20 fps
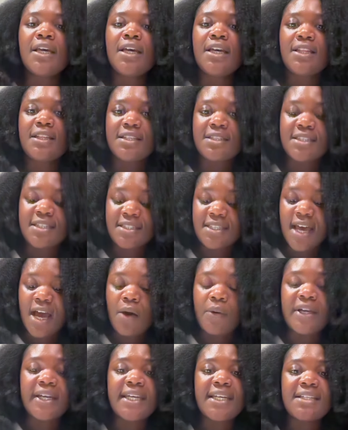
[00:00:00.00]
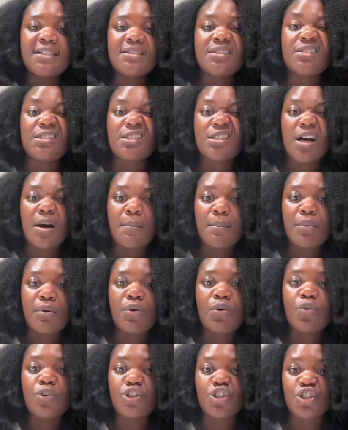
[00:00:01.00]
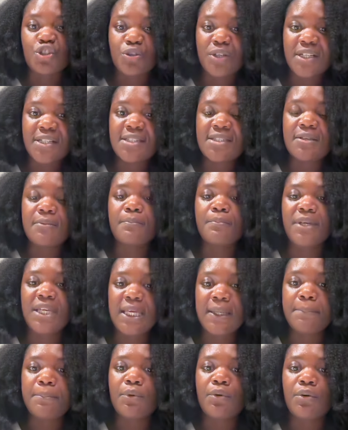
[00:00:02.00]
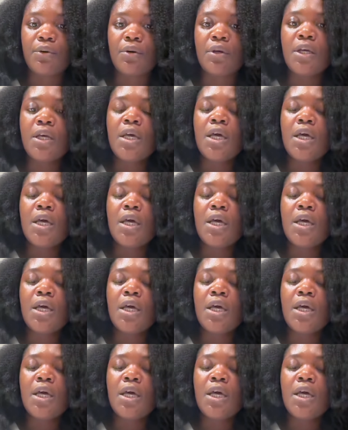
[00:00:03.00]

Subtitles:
This is how it can stumble or trick some people.